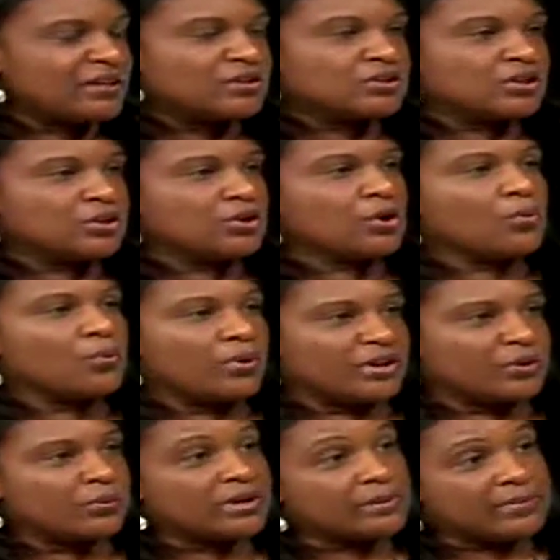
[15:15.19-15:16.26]
So you don't want
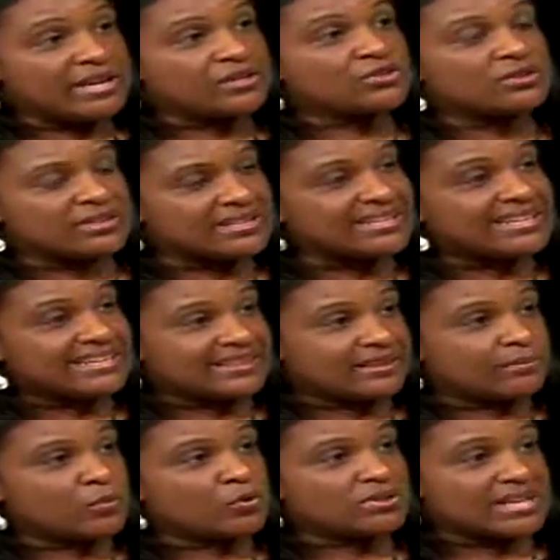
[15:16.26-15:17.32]
you want to make sure that they get
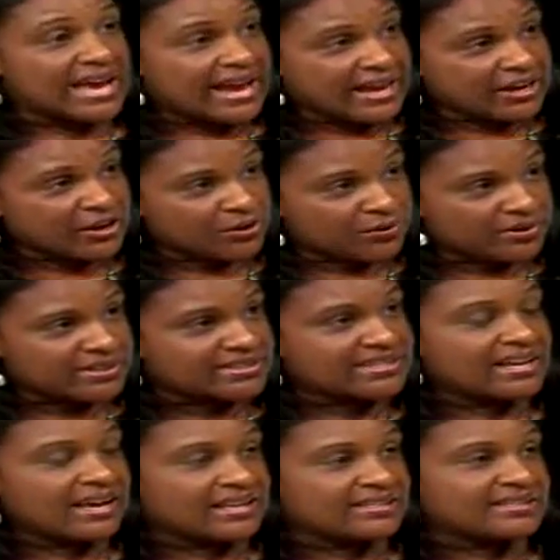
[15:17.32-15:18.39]
the most accurate
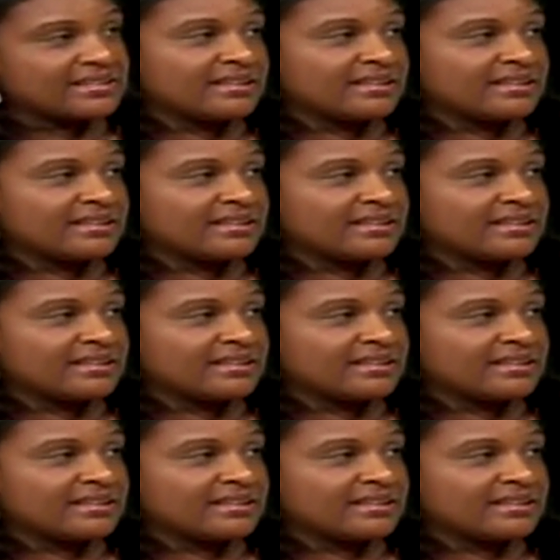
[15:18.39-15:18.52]
test,